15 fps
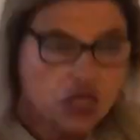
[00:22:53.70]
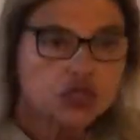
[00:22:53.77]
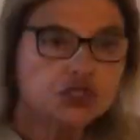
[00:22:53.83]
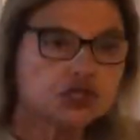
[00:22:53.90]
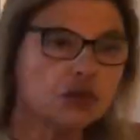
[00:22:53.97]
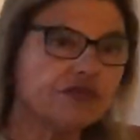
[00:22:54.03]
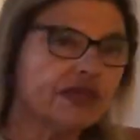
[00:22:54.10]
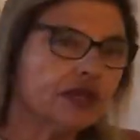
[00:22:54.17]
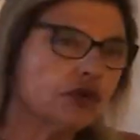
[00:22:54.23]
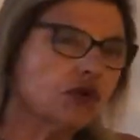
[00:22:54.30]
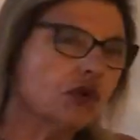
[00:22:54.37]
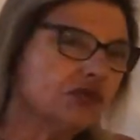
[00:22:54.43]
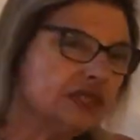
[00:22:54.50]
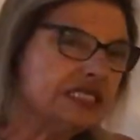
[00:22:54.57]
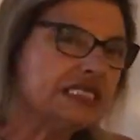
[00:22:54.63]
so they could
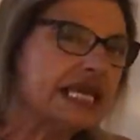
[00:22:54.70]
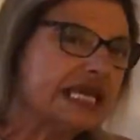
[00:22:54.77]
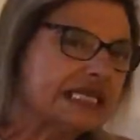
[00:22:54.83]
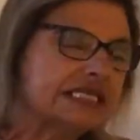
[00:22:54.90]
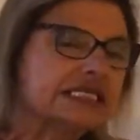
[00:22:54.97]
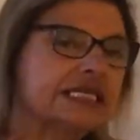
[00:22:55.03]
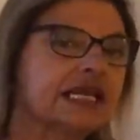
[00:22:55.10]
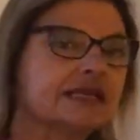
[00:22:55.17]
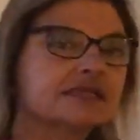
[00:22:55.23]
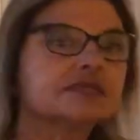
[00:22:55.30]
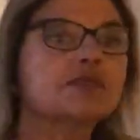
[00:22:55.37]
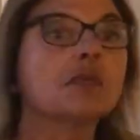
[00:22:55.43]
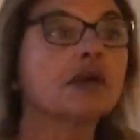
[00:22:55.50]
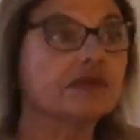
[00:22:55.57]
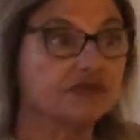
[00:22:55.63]
only take 6
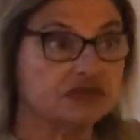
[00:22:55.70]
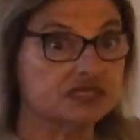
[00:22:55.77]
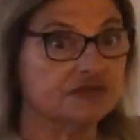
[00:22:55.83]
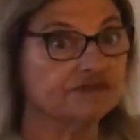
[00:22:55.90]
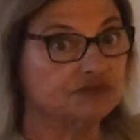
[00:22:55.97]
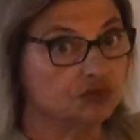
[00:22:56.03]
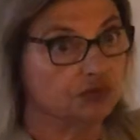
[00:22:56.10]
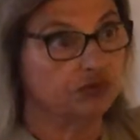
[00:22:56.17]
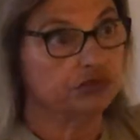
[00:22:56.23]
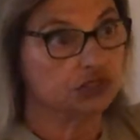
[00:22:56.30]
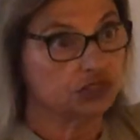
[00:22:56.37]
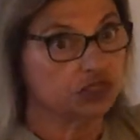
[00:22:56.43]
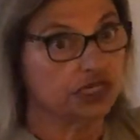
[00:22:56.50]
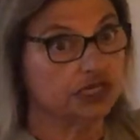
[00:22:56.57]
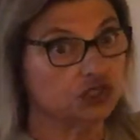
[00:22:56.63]
months of
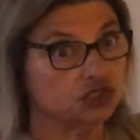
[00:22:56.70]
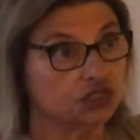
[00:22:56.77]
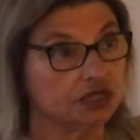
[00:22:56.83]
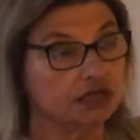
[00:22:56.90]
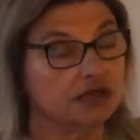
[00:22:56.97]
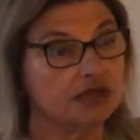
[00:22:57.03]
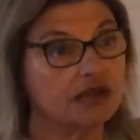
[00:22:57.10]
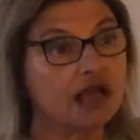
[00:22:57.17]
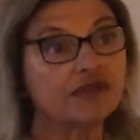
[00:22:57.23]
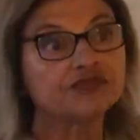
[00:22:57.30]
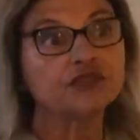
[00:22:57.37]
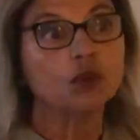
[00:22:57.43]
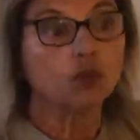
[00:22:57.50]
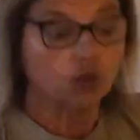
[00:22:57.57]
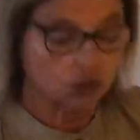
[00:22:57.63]
depreciation, not
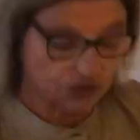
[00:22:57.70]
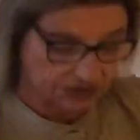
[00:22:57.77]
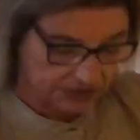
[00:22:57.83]
the whole